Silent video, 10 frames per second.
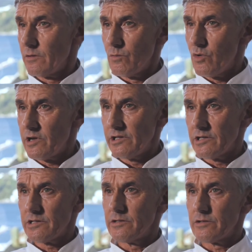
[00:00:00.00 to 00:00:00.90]
walking. walking
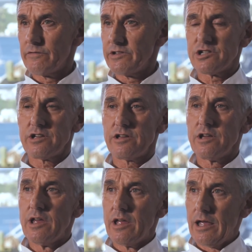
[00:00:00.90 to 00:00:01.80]
distance of each other.
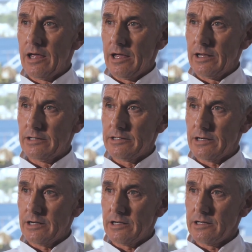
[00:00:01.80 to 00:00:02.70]
Yeah. And
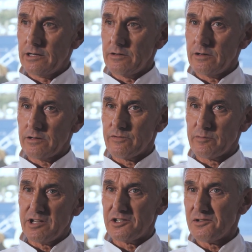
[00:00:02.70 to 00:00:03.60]
uh, you know, like from
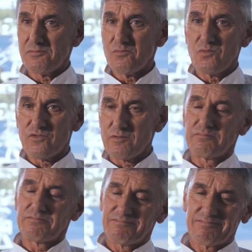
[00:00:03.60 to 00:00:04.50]
get to from
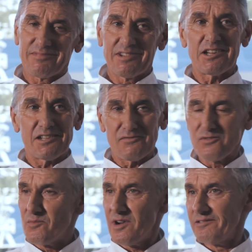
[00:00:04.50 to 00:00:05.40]
getting
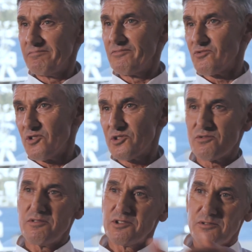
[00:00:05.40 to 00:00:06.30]
from one
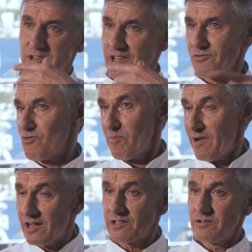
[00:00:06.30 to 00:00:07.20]
restaurant to another or
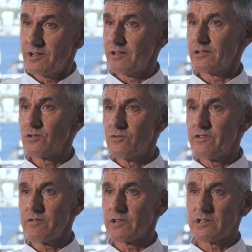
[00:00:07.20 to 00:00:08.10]
bar to another. It's all
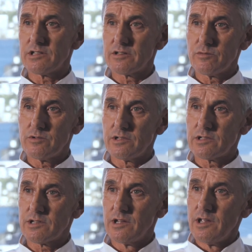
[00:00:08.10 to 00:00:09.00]
very accessible.
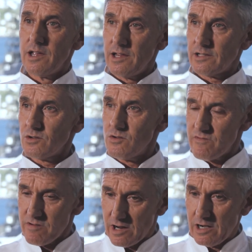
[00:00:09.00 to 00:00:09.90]
It's, yeah. it's all
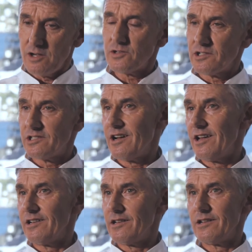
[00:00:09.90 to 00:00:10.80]
very close and tight
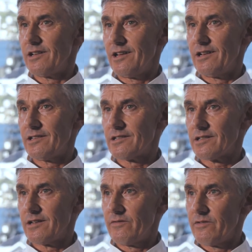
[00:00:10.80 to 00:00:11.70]
knit, and it's
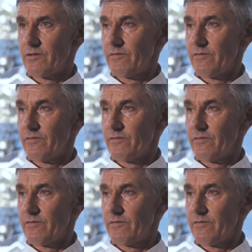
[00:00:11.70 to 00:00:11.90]
uh, very,